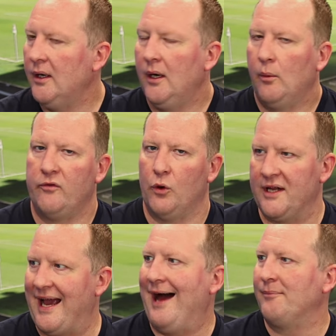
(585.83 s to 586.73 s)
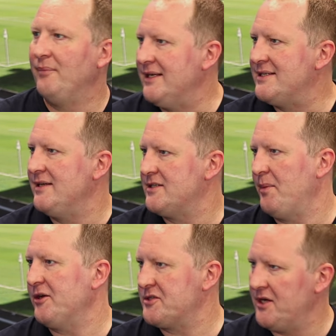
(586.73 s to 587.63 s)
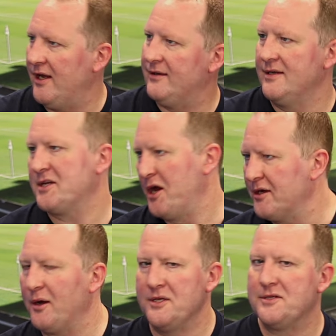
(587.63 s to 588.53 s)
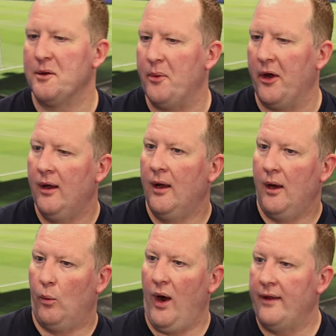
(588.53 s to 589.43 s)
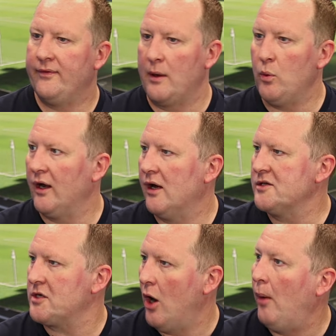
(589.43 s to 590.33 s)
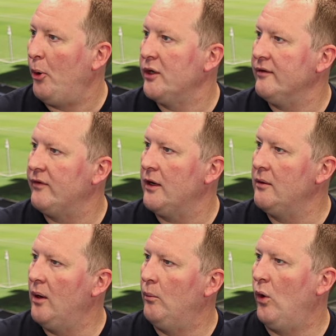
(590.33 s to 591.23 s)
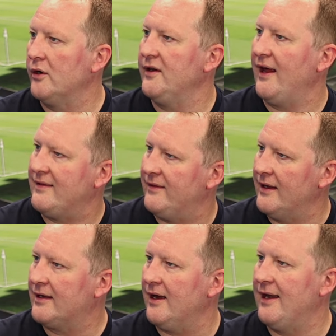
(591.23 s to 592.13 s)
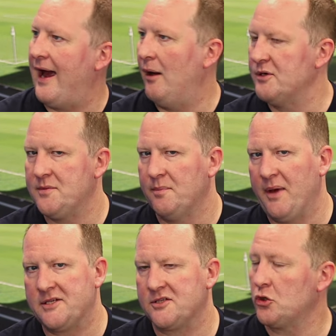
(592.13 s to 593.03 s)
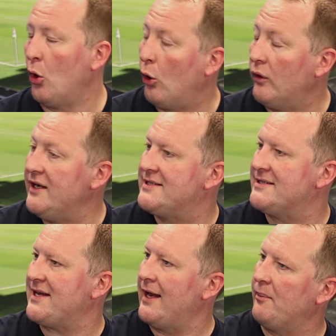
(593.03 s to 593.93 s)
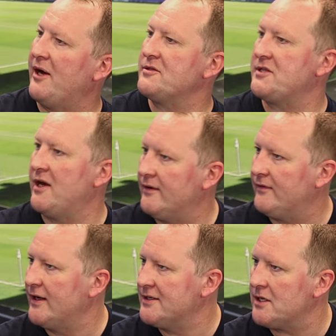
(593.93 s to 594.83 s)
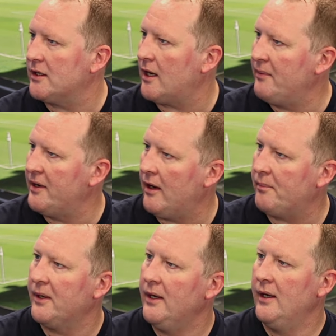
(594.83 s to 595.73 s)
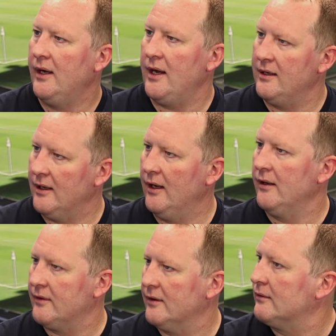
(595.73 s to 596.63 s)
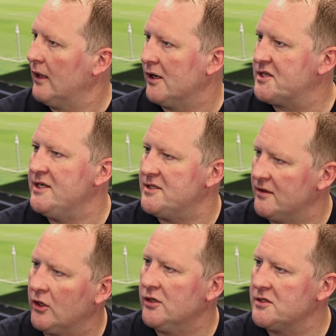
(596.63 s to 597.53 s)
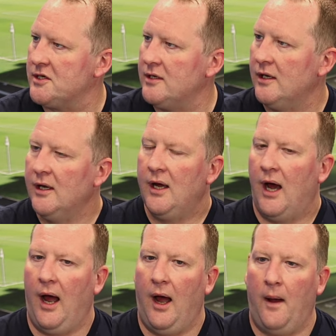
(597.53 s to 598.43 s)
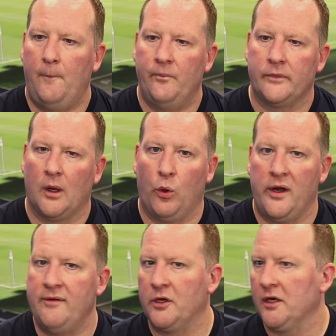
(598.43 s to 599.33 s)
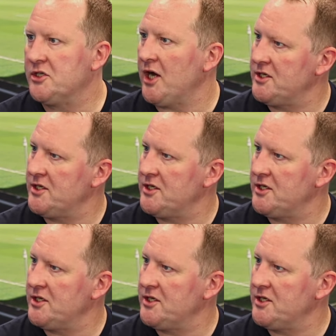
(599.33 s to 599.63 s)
We've already had meetings about certain things, can't go into them, but where they will ask our point of view and what do they think and how is the best story to tell about certain things that are coming up in the last season of Goodison. We're even going to change